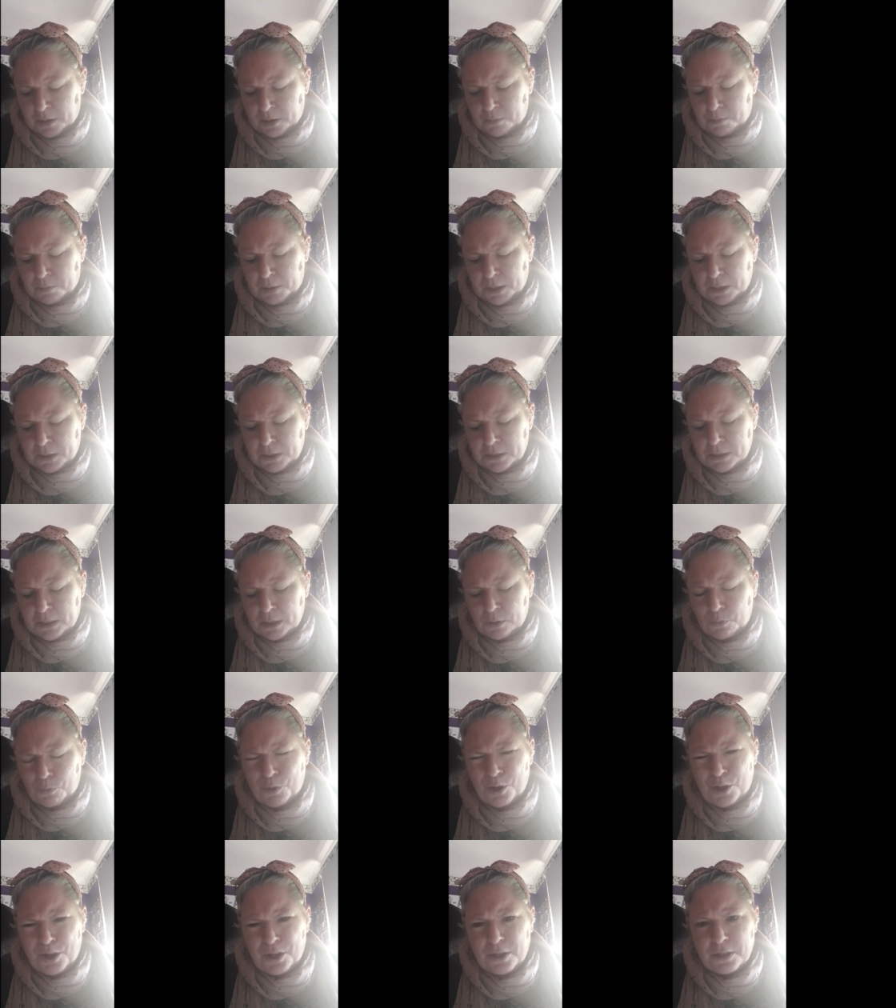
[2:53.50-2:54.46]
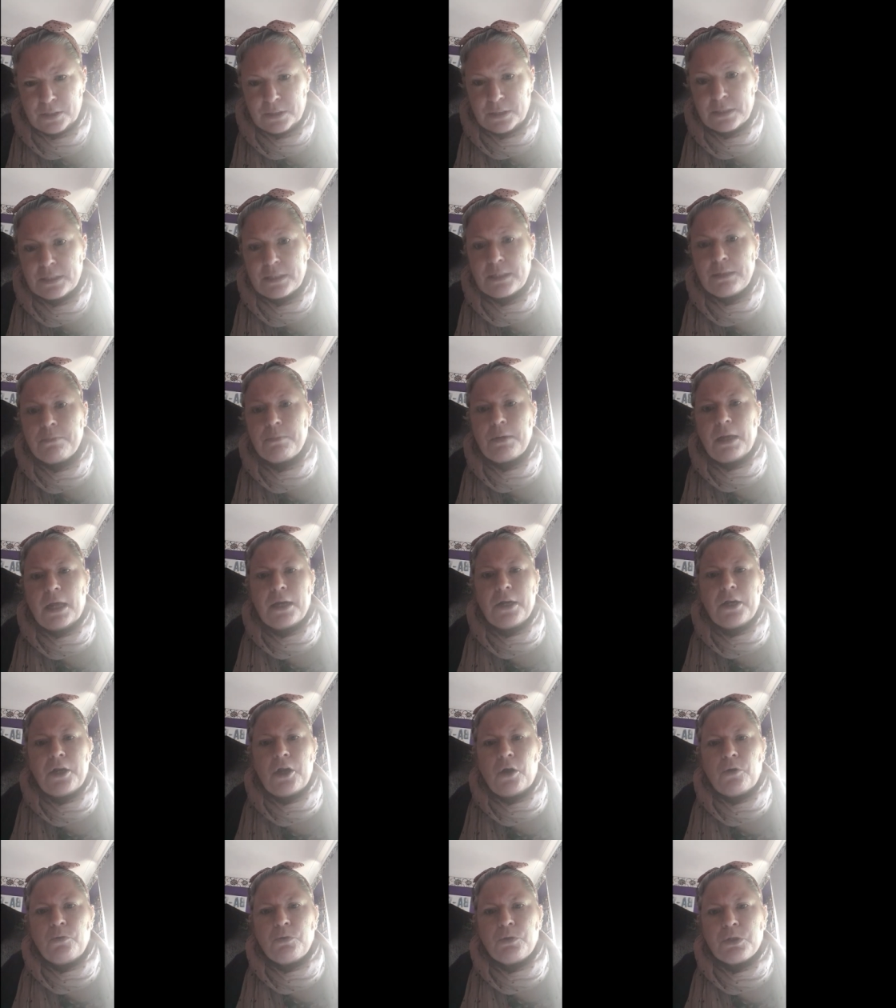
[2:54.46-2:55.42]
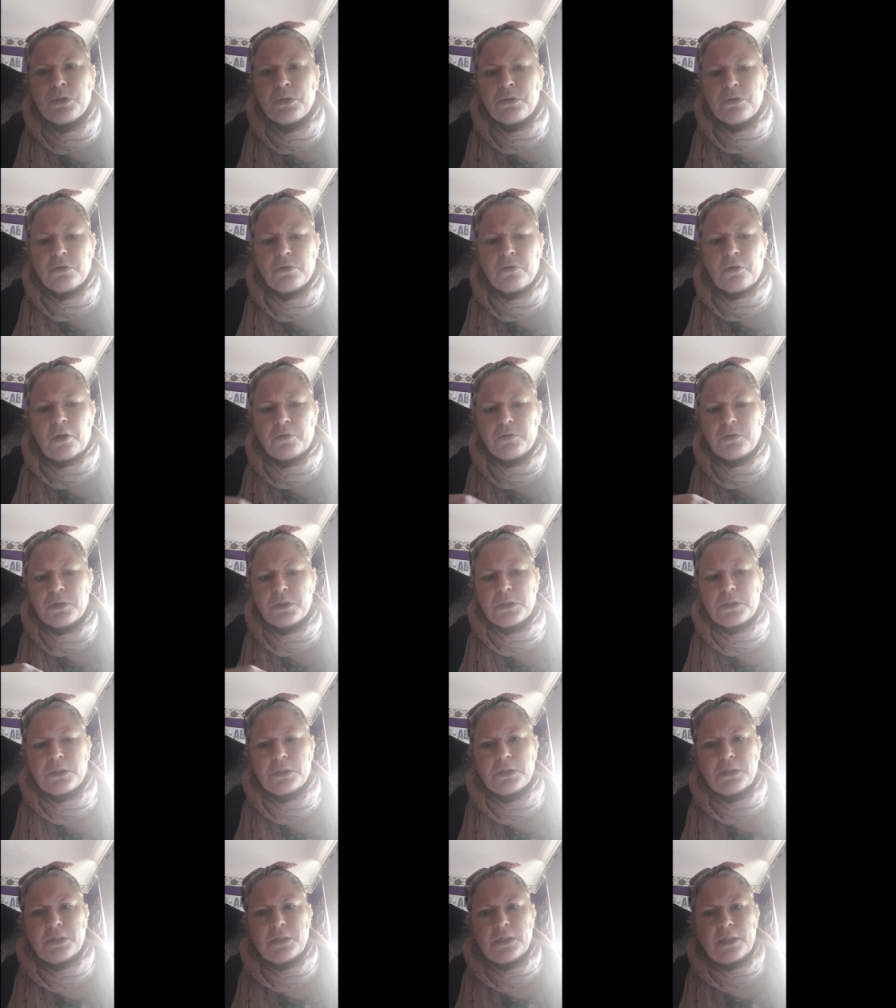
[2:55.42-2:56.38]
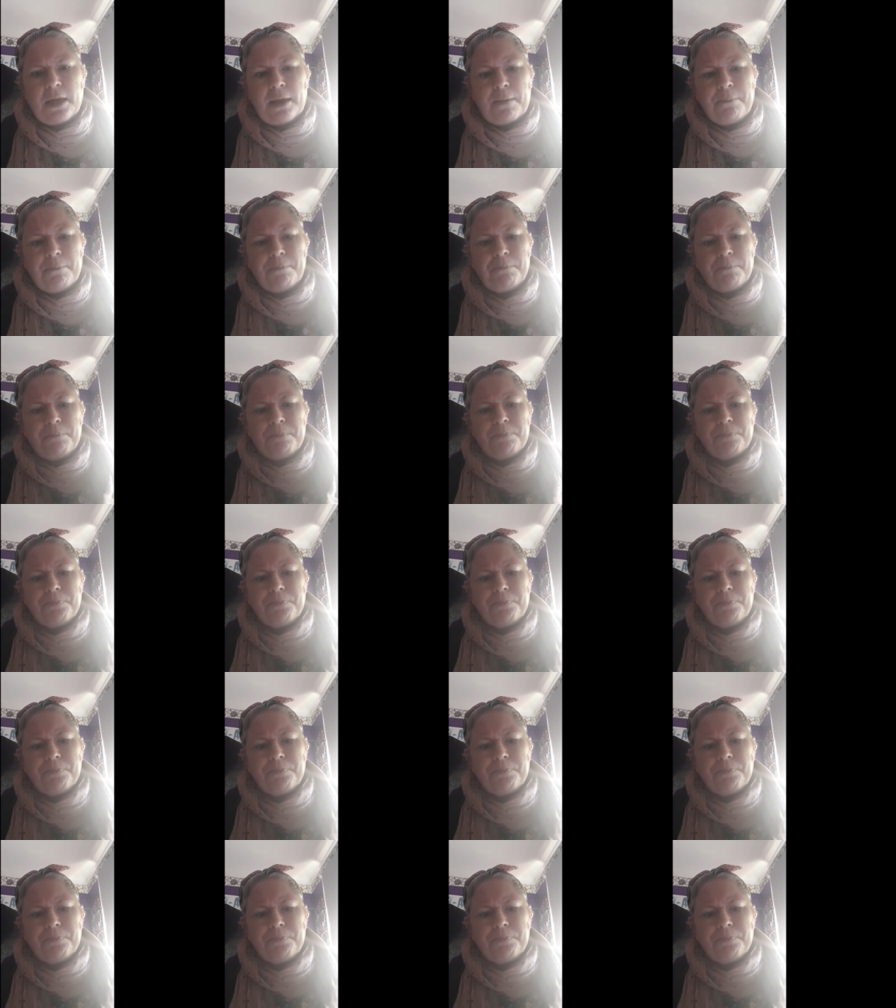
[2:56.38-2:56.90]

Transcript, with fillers: because their words seemed like no nonsense to them.